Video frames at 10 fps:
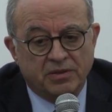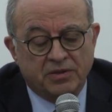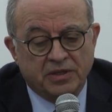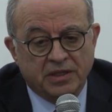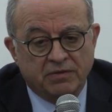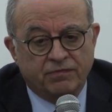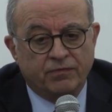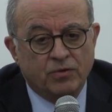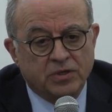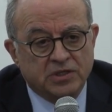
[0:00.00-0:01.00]
The
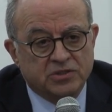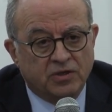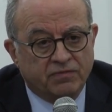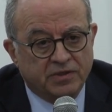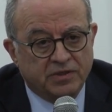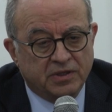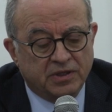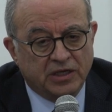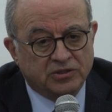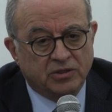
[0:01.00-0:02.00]
focus of the
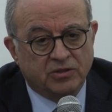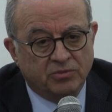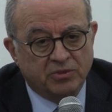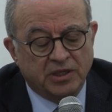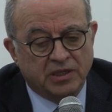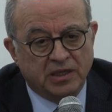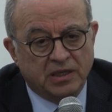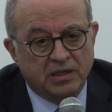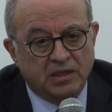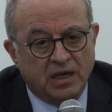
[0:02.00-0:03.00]
international
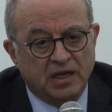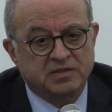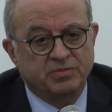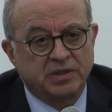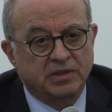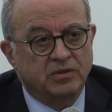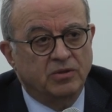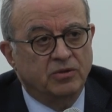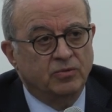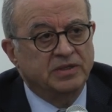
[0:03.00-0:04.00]
community has been
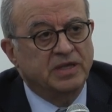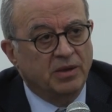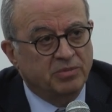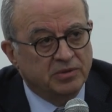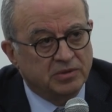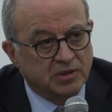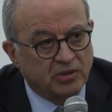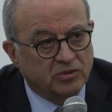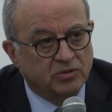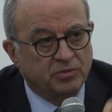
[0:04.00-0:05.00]
on what happened
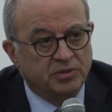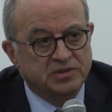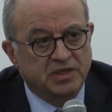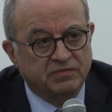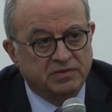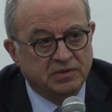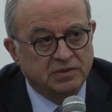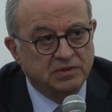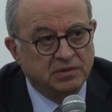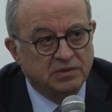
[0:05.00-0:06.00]
in October 7,